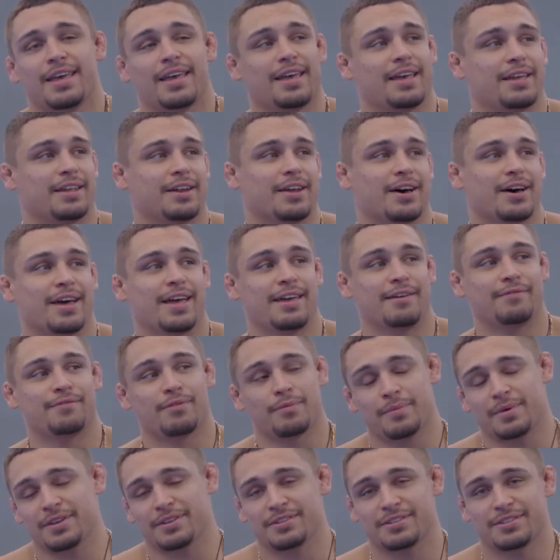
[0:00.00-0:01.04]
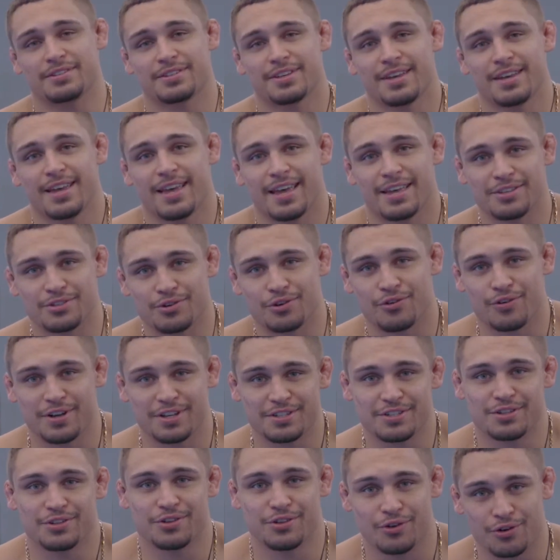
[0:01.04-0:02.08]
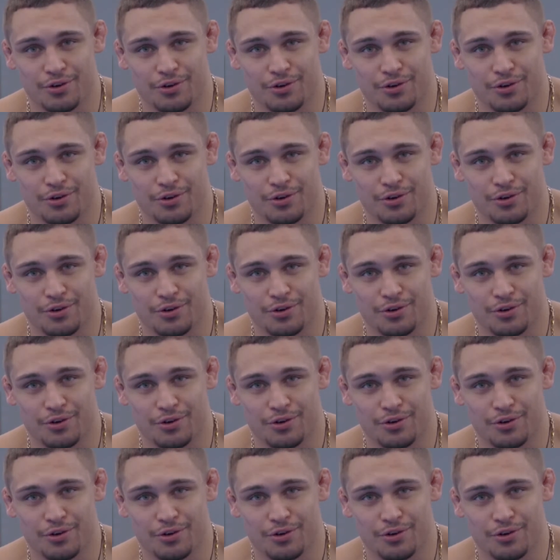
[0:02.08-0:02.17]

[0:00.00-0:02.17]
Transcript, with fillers: in uh, infamous Renzo Gracie, New